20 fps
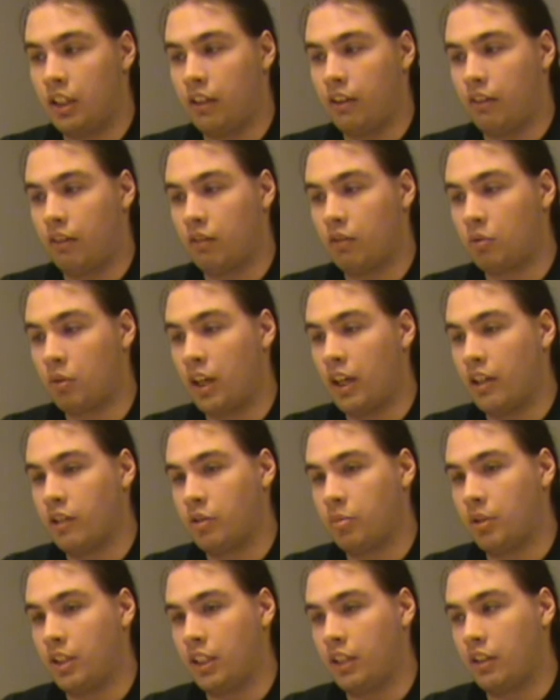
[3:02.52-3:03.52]
lot of
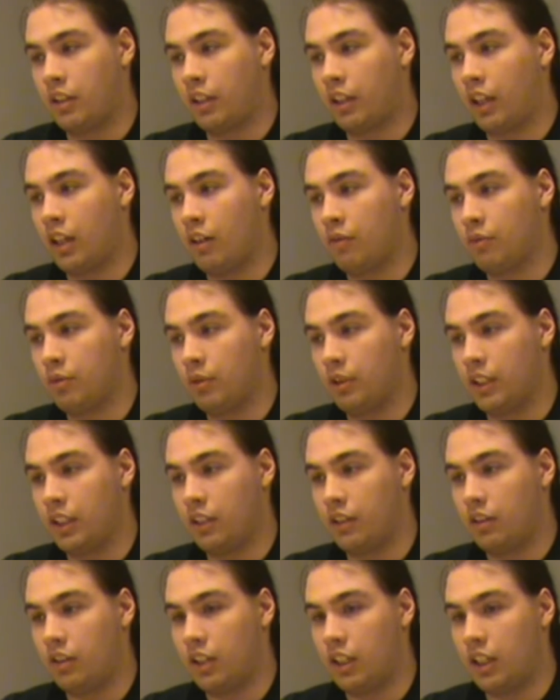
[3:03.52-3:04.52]
ground we needed to cover. We
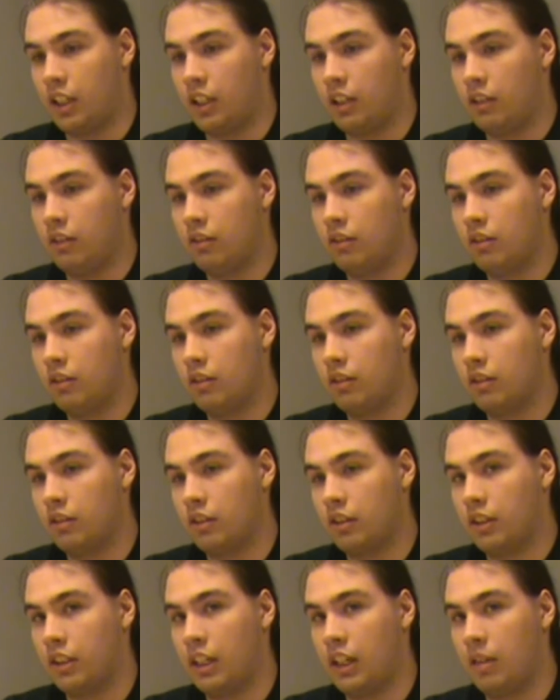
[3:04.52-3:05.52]
needed to
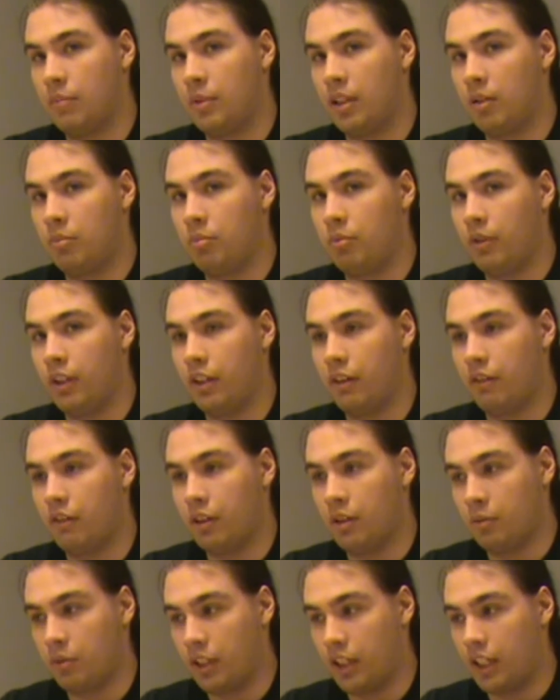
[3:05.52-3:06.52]
come up with,
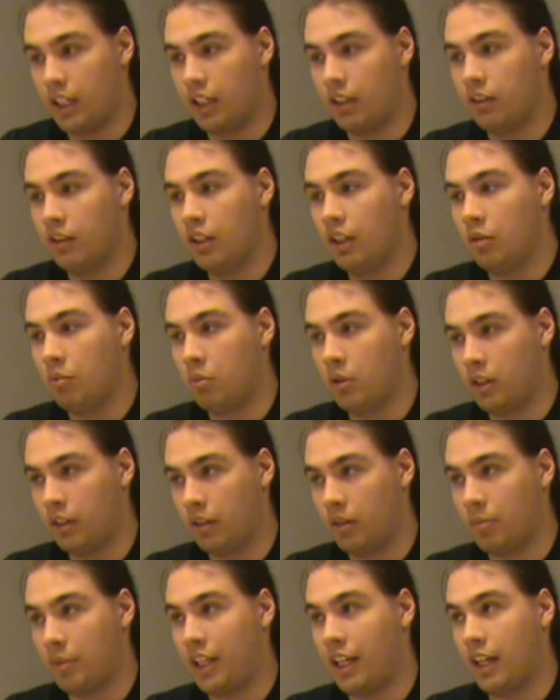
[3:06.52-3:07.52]
okay, what are
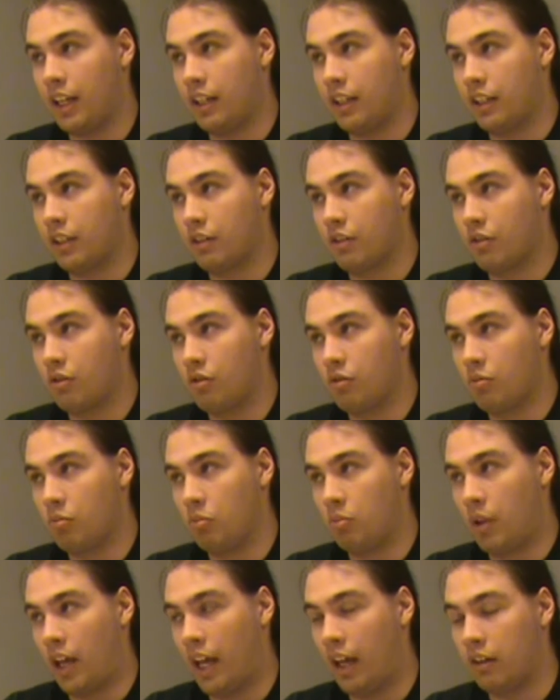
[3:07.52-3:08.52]
the mechanics?
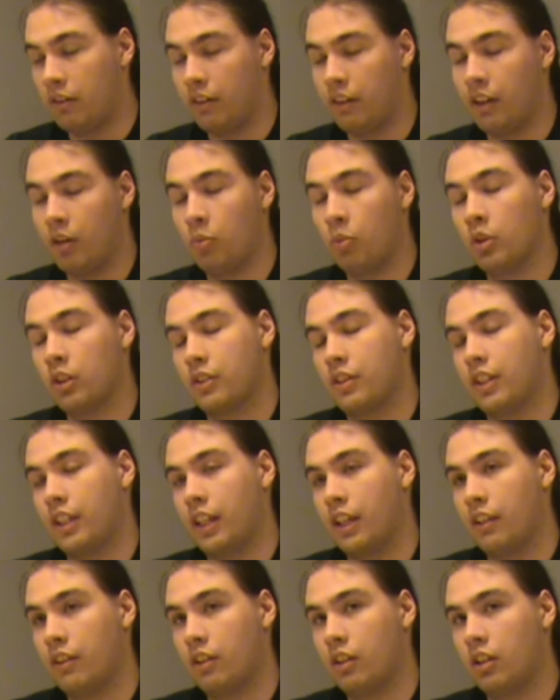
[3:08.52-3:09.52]
How do they work
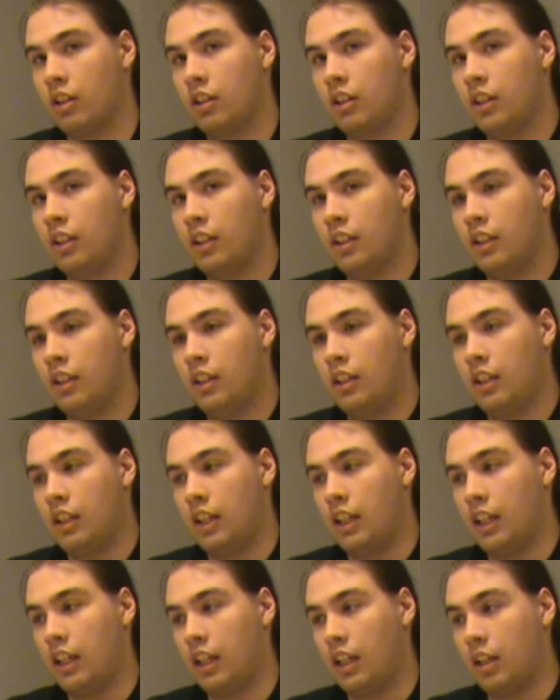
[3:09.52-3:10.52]
together?
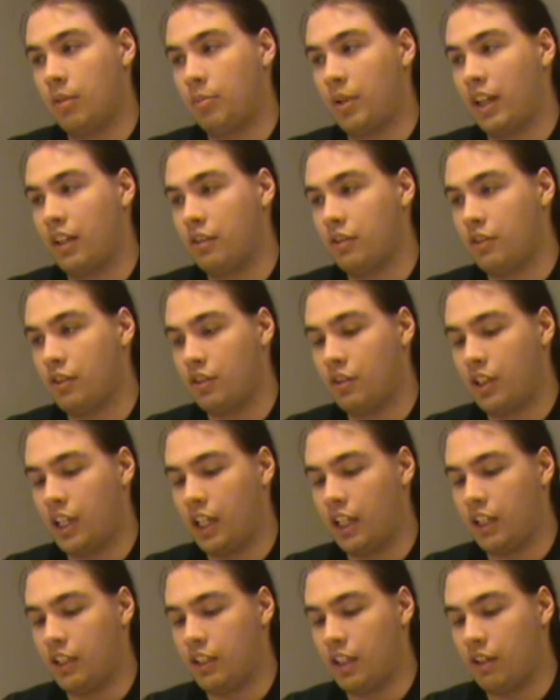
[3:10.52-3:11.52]
How does this
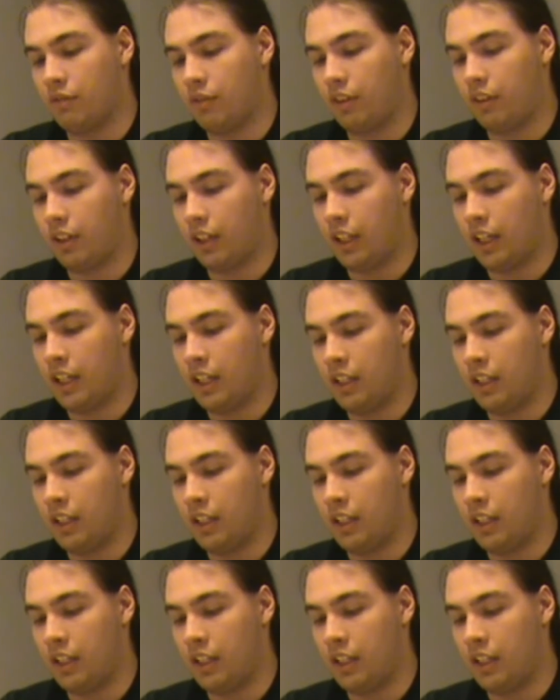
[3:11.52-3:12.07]
tie into everything